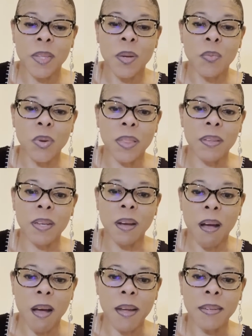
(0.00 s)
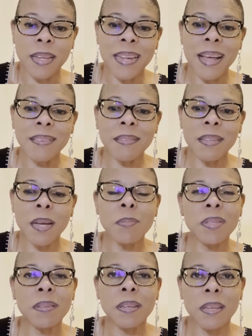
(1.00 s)
with God, it has to come
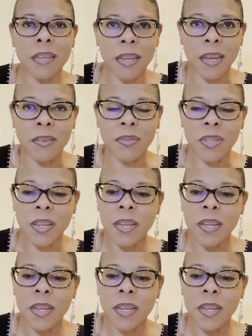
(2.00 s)
as a gift.